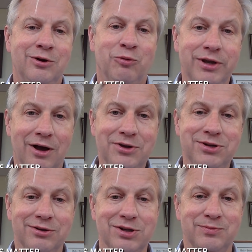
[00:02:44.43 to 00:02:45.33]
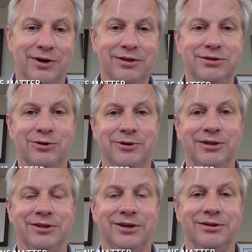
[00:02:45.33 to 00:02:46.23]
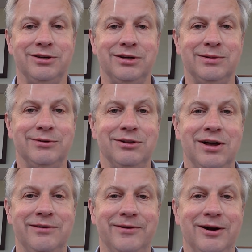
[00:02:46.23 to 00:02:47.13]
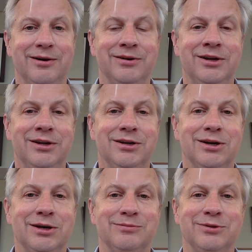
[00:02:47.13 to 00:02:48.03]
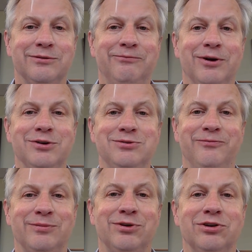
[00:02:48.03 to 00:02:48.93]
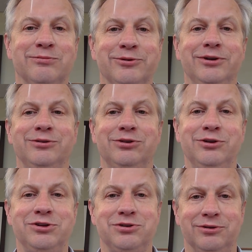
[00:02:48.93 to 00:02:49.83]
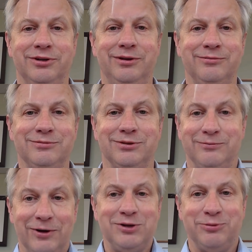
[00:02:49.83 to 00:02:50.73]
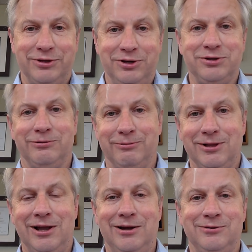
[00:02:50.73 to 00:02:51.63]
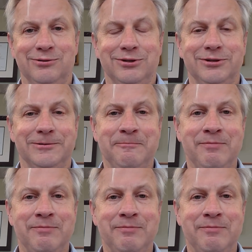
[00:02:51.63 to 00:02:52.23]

We also this month, knowing that a lot of our the folks we usually rely on to